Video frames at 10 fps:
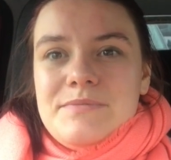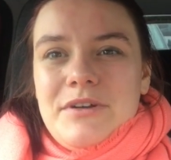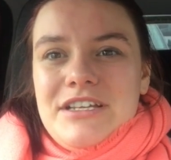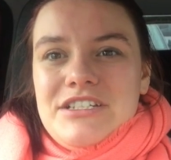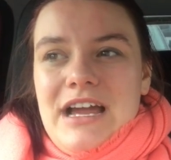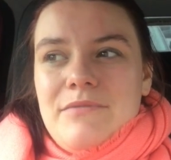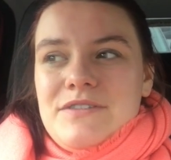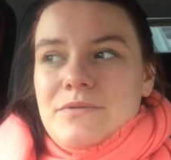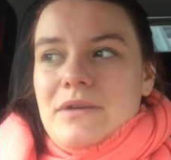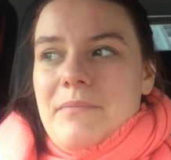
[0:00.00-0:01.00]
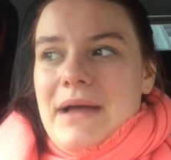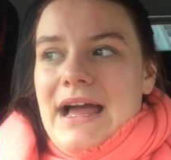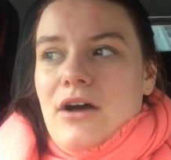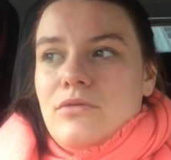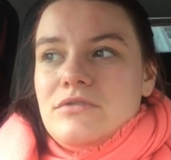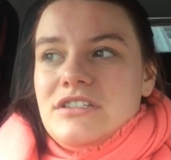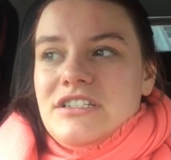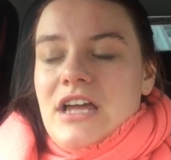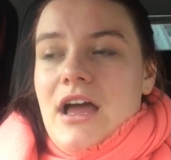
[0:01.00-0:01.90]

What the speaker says: Body jam was all about